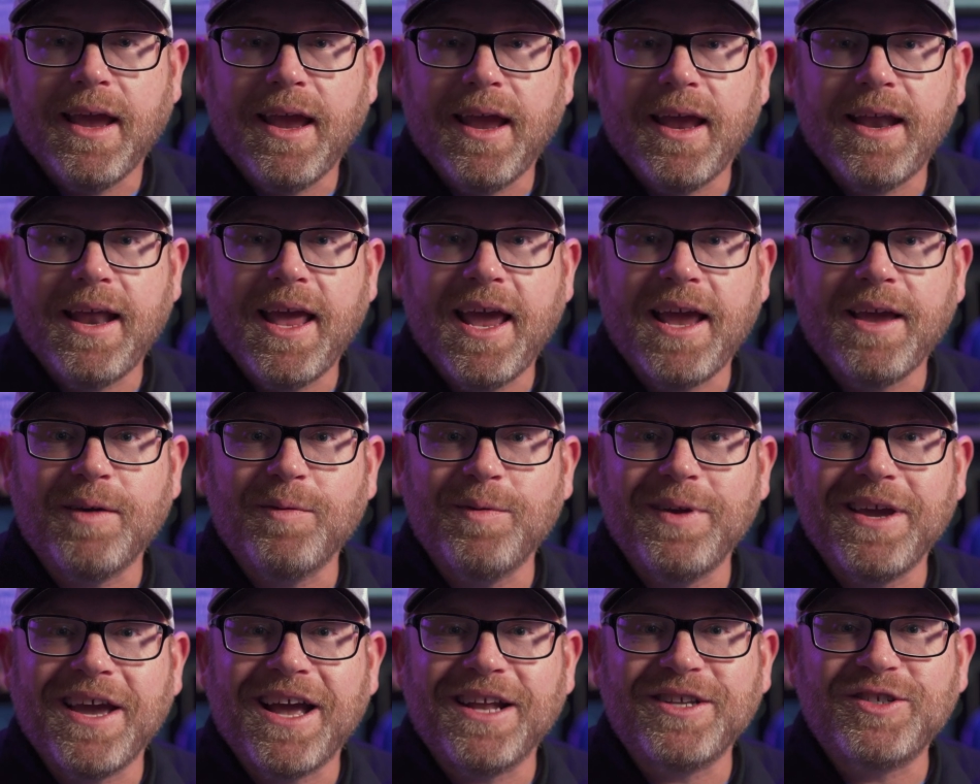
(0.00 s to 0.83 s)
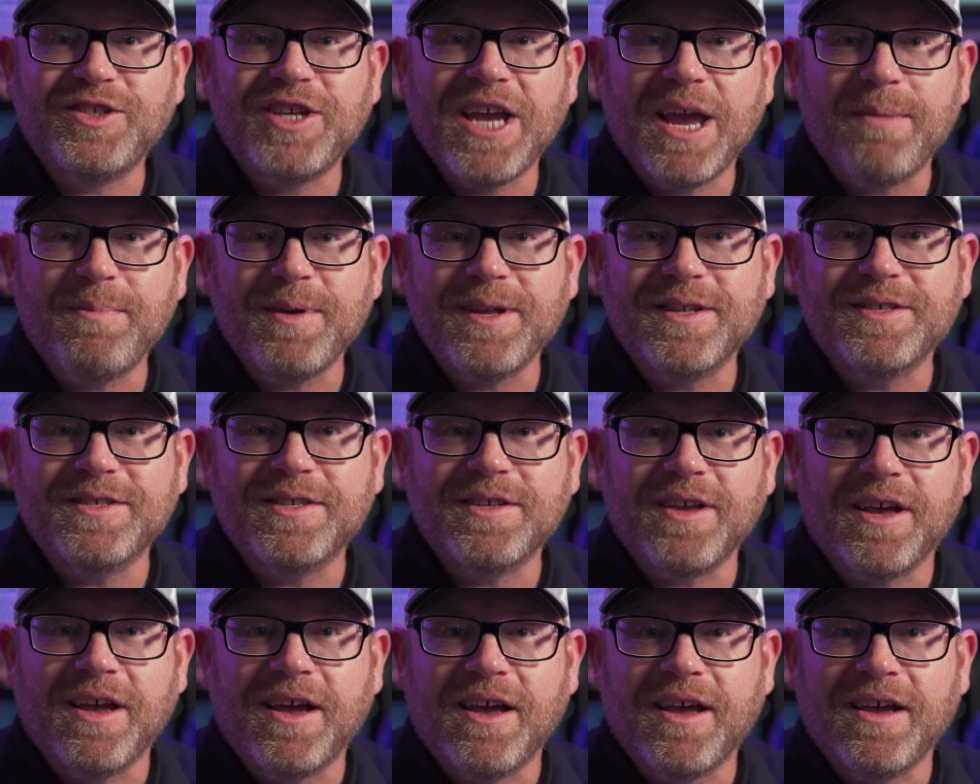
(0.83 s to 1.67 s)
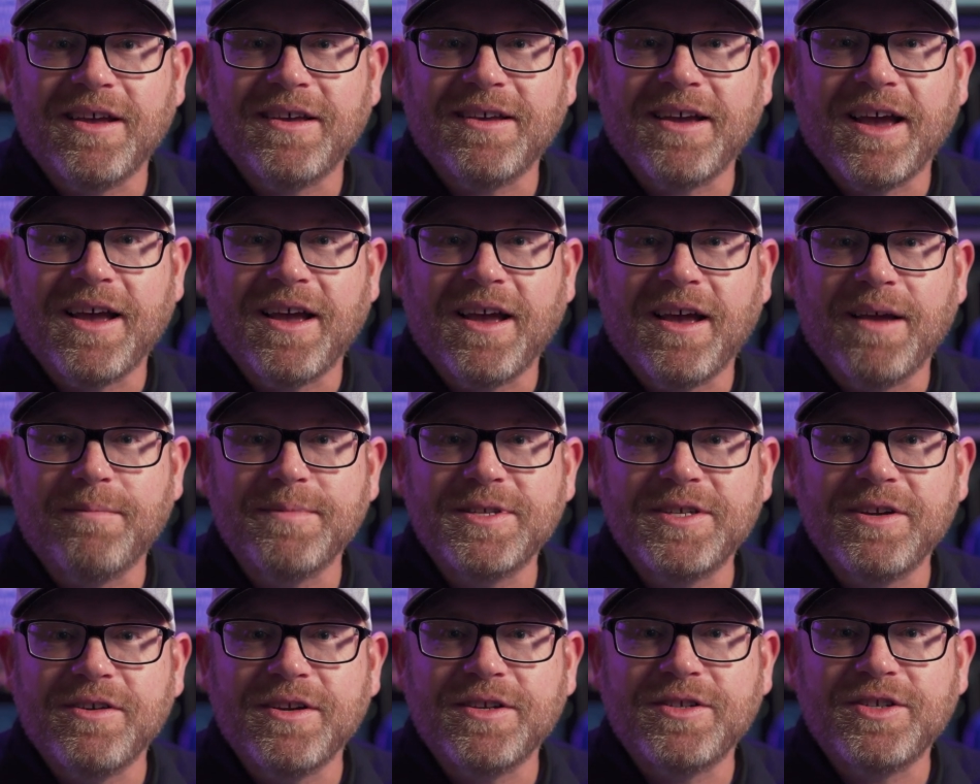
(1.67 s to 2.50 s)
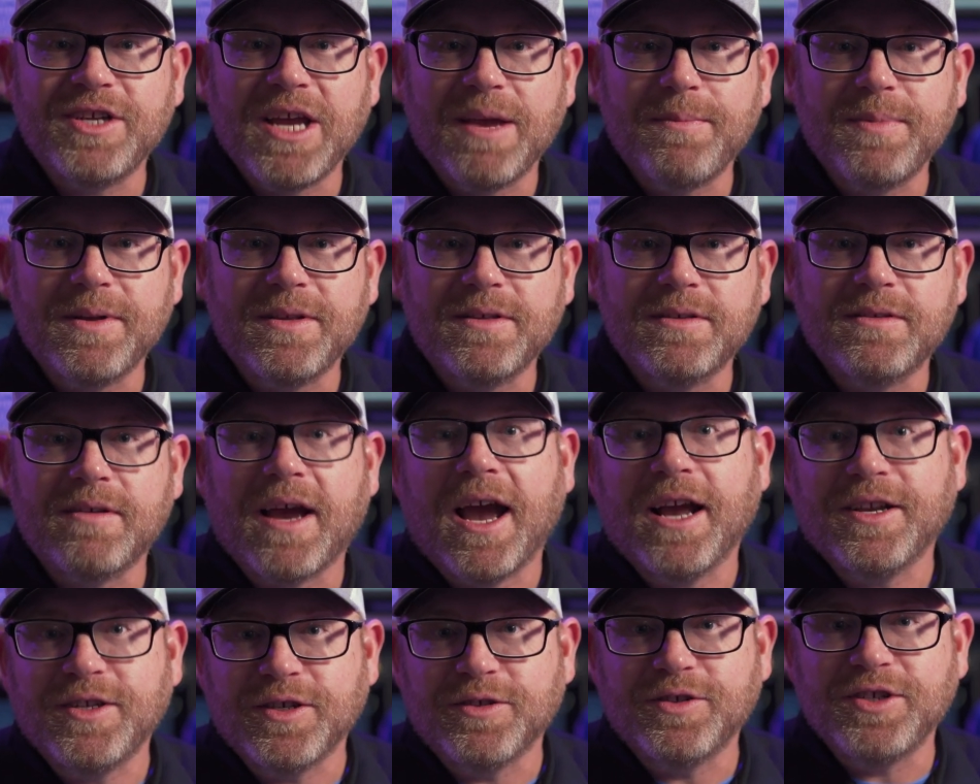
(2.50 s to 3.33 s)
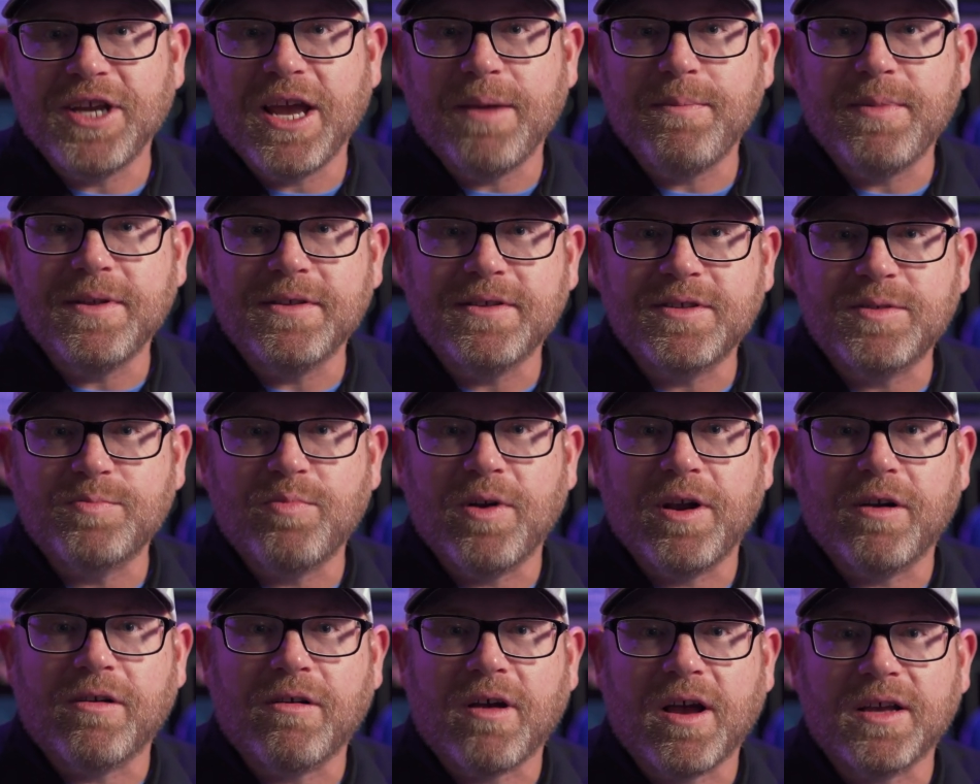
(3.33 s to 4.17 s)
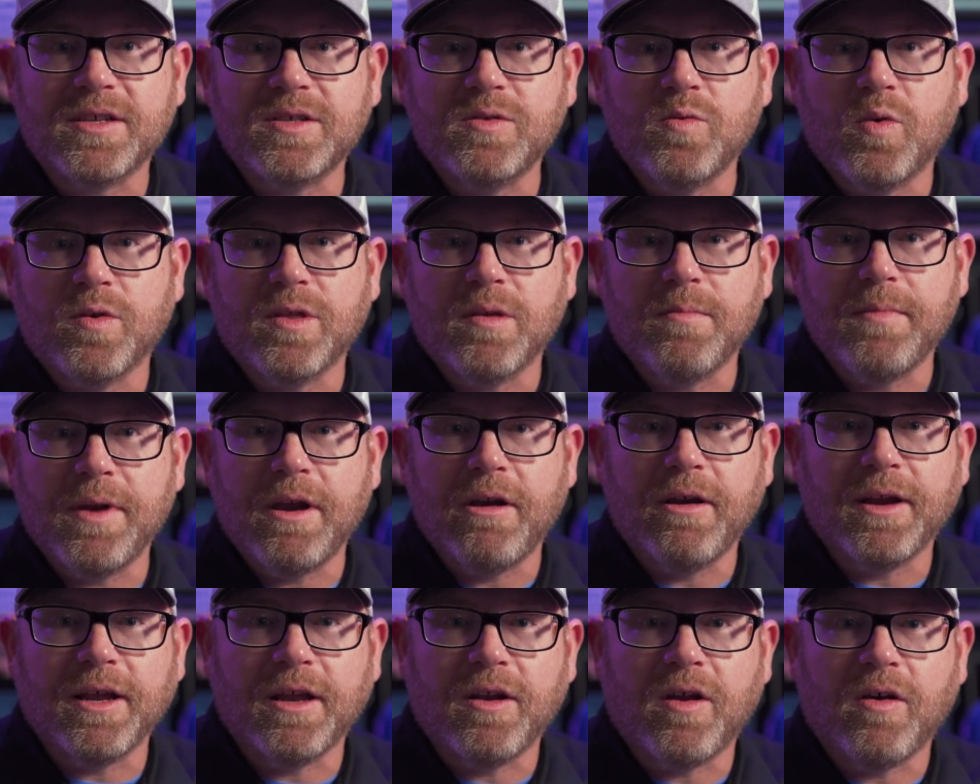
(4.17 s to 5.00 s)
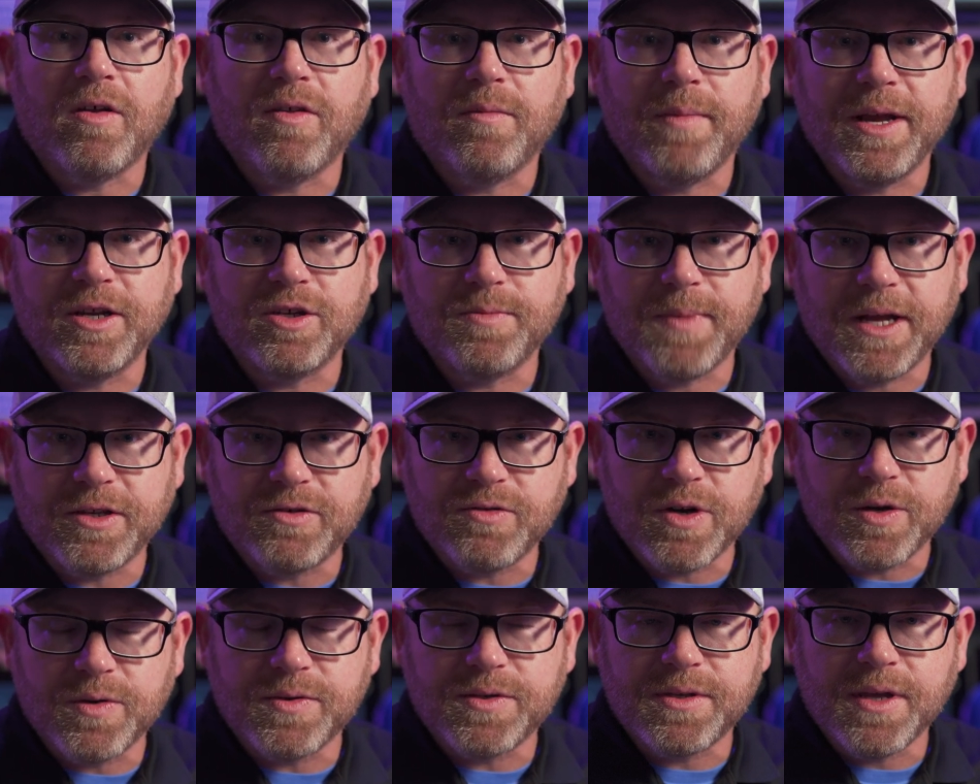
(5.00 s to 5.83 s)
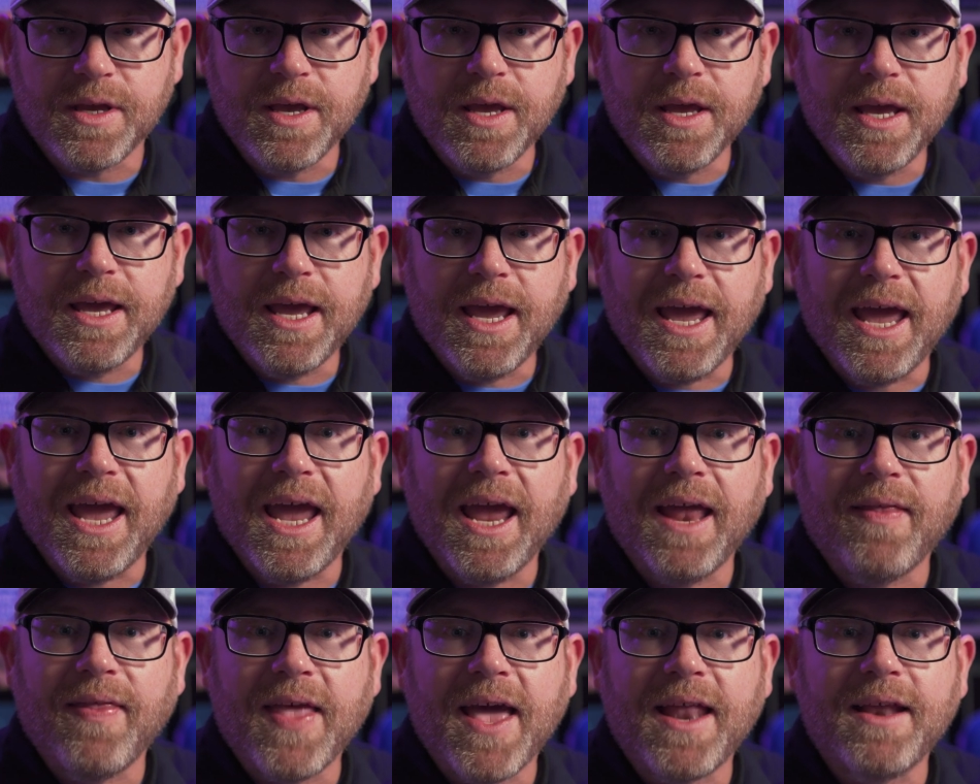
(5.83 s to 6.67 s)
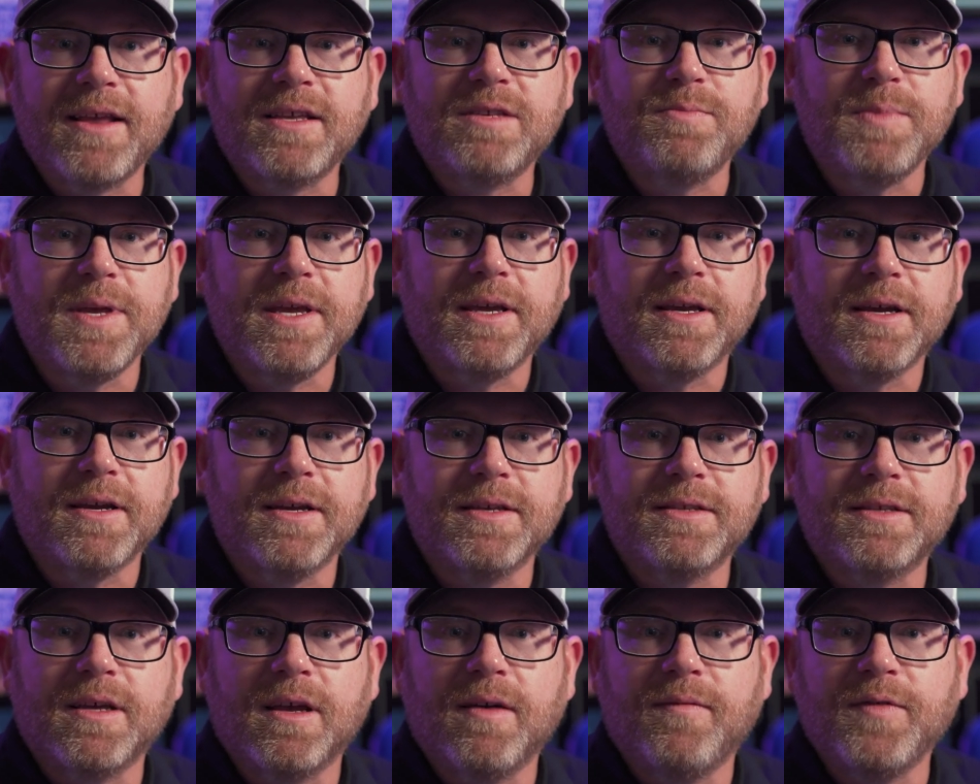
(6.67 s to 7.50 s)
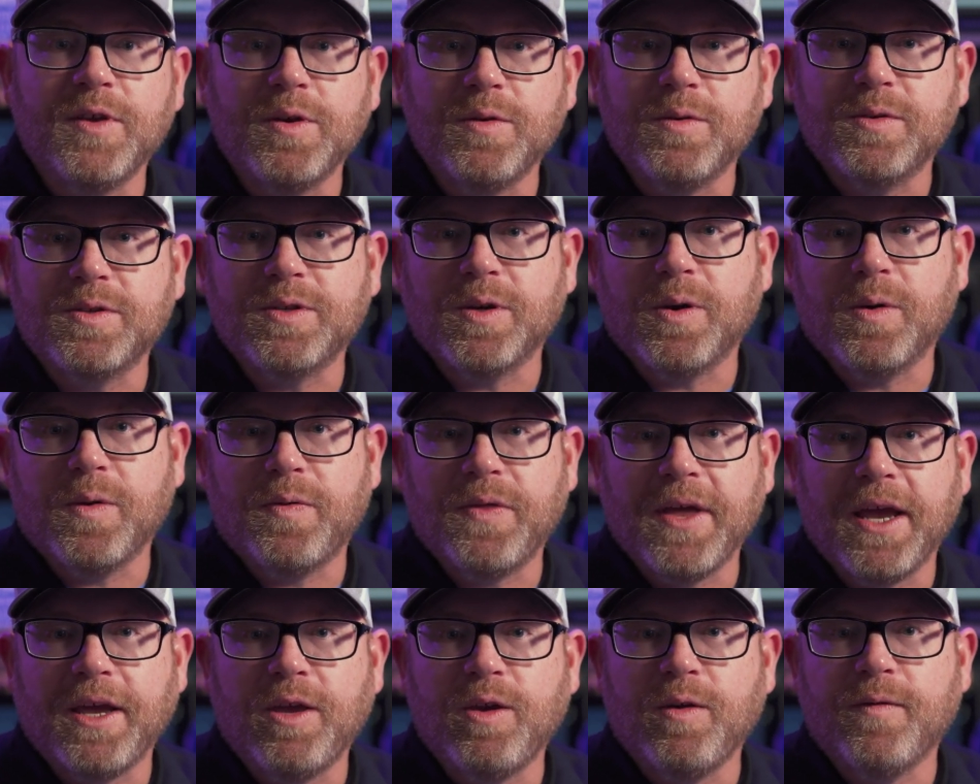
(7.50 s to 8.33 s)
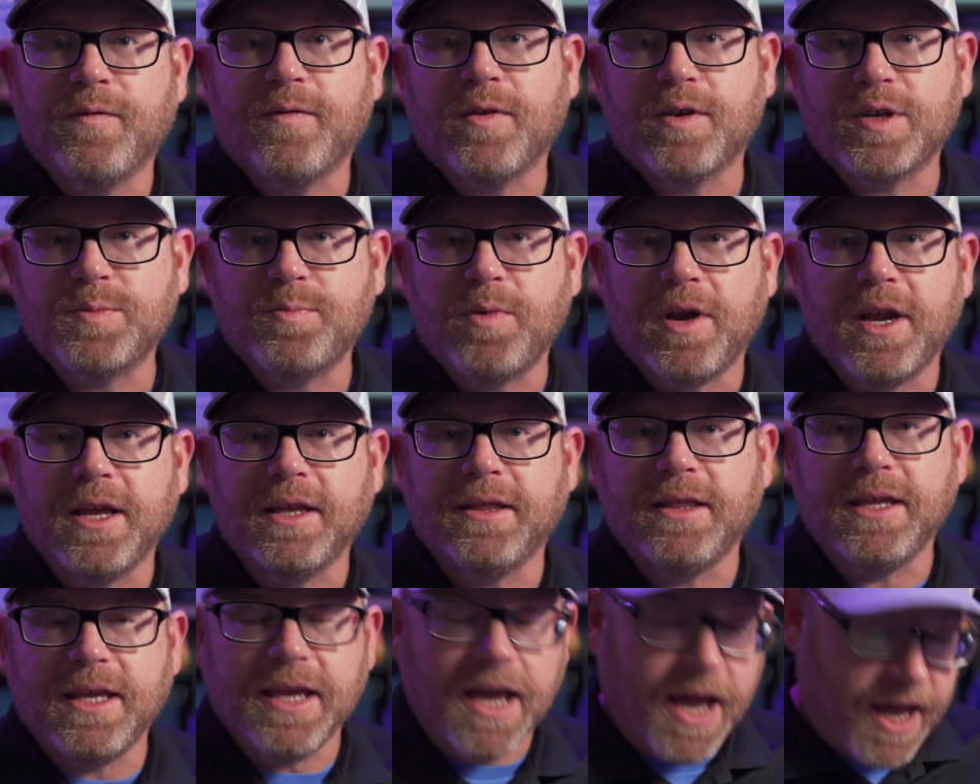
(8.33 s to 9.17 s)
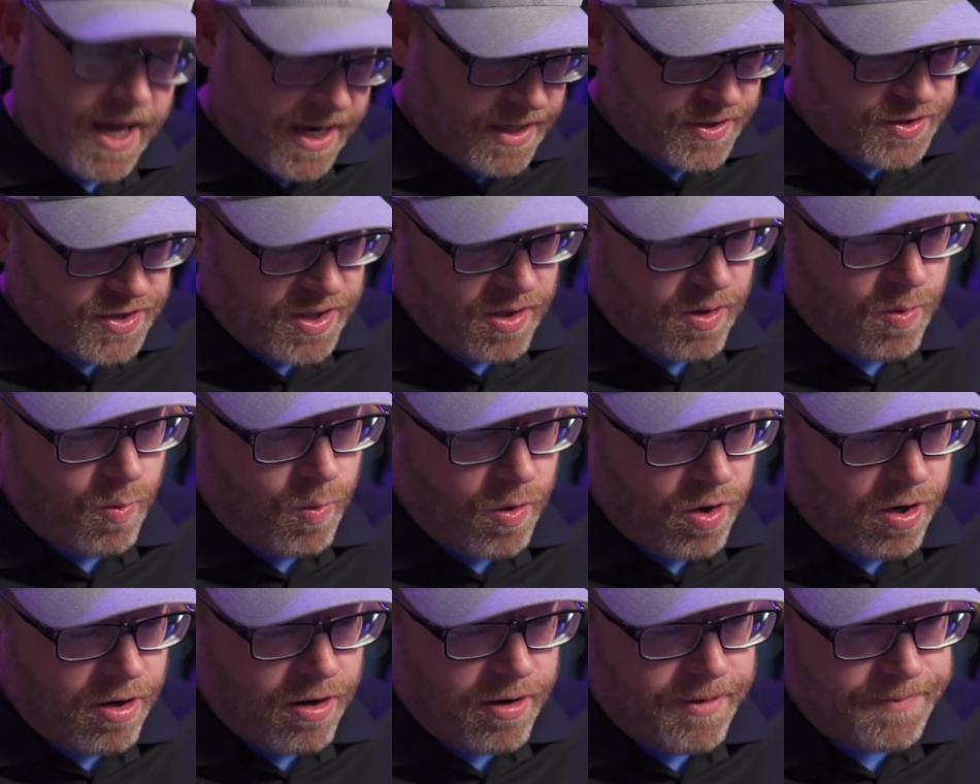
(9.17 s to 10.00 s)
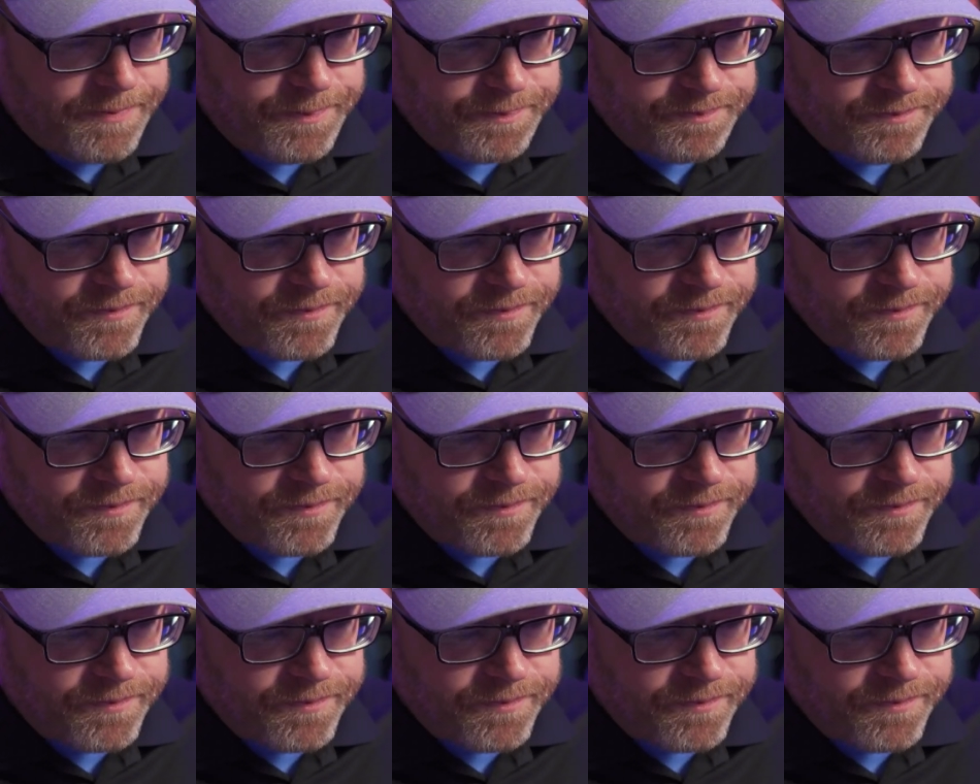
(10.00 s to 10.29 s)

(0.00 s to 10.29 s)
And hey, we got champions, Sirius champions, IGEL champions spread across North America and all the major metros, and that is because of you. So thank you for spreading the IGEL word.